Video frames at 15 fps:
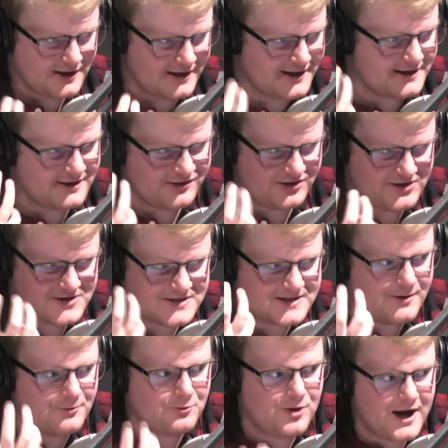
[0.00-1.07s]
Like it doesn't
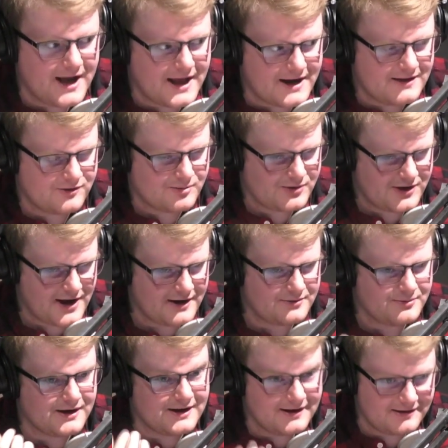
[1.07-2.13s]
understand why it needs to protect,
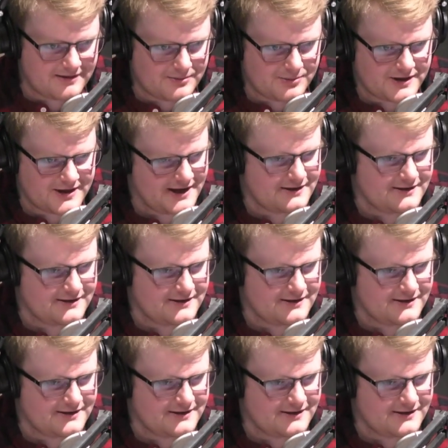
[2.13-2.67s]
but it needs to protect,